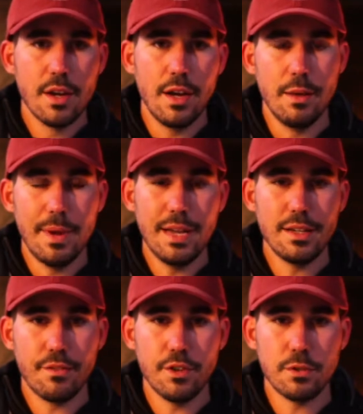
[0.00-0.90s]
And the
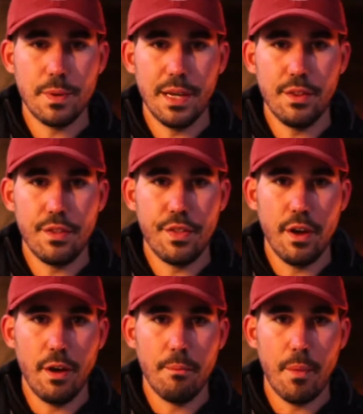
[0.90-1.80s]
main difference being that
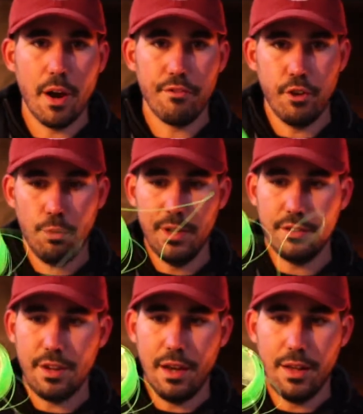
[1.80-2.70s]
the
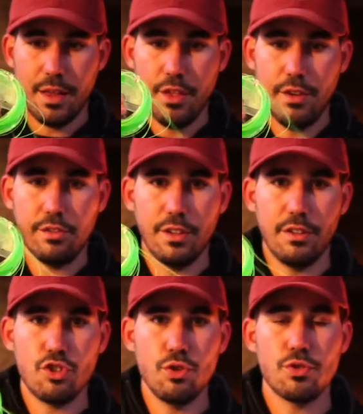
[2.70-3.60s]
monofilament style like this,
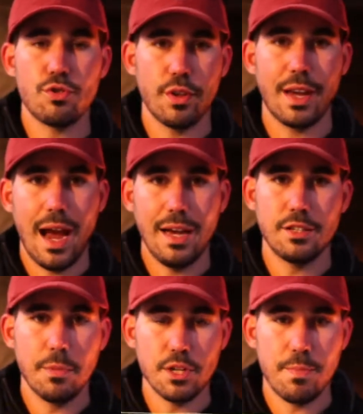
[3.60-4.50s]
it shoots through the
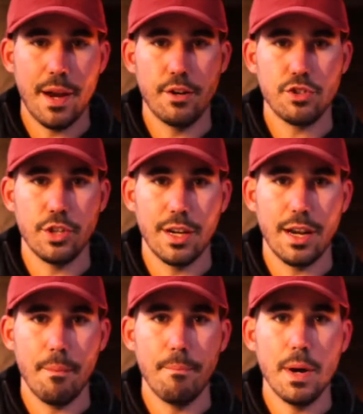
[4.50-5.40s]
guides much better, so you're
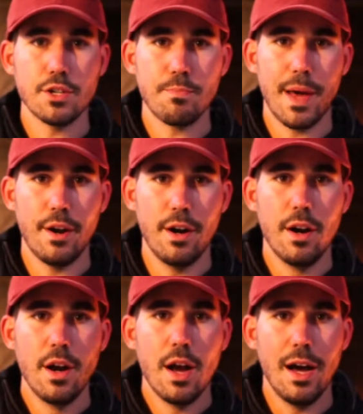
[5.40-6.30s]
going to get much
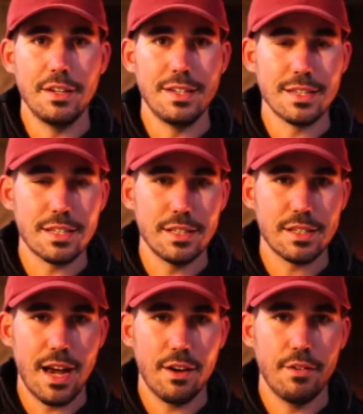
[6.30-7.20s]
better
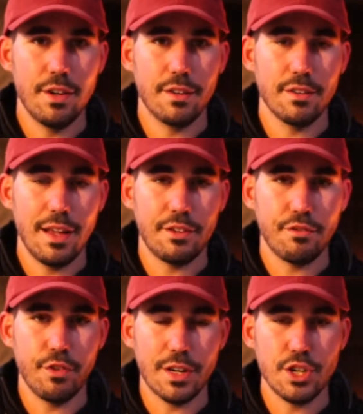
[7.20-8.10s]
distance out of it. It's less
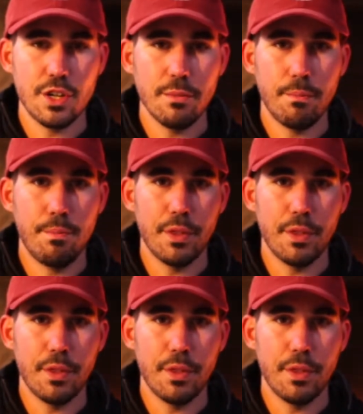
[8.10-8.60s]
friction.